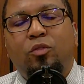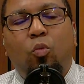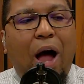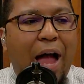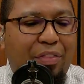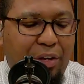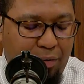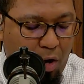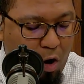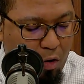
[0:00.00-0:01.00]
Why
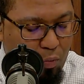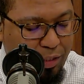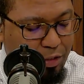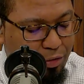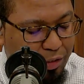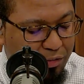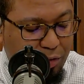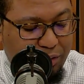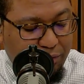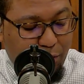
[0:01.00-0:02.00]
then are we to do this?
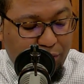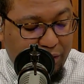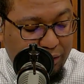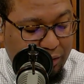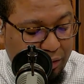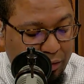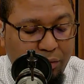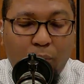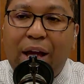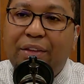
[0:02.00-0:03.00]
Verse, verse
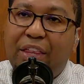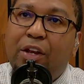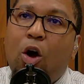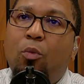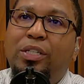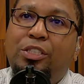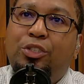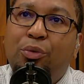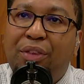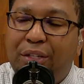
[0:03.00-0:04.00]
16, why then are we to
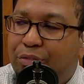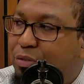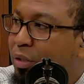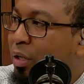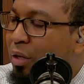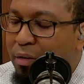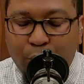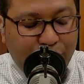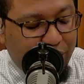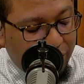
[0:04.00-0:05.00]
do this?
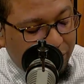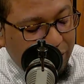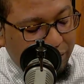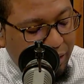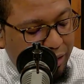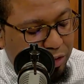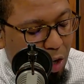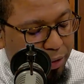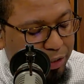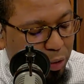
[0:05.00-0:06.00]
Verse 16 has
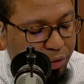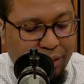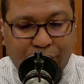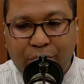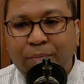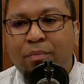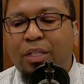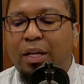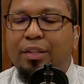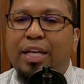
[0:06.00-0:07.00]
already told us
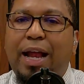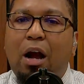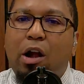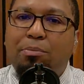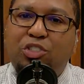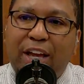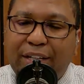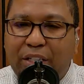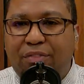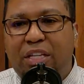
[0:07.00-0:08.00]
that our
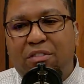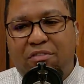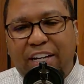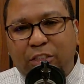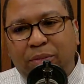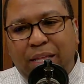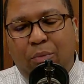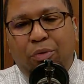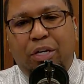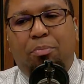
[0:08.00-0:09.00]
objective, the investment
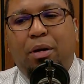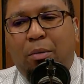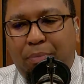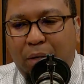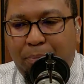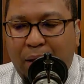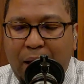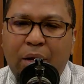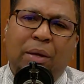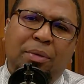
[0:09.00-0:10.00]
that we ap- ap-
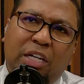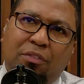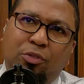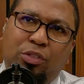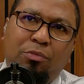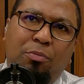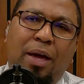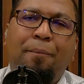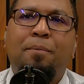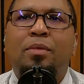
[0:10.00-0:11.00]
apply, and let me take a few steps
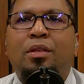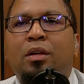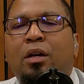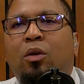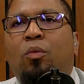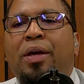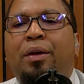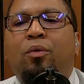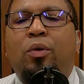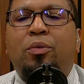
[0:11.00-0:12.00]
back.
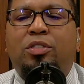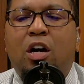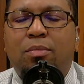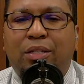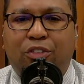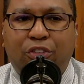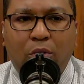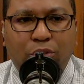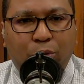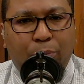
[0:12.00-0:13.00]
When, when we're talking about the
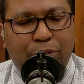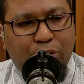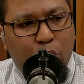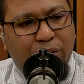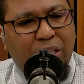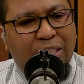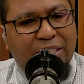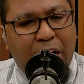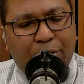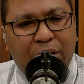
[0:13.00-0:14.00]
salt duty, preserving the
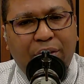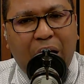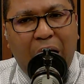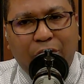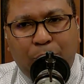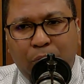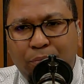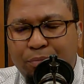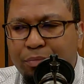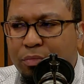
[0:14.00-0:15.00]
integrity of the gospel,
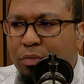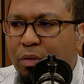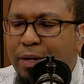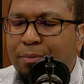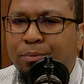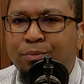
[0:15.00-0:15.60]
right?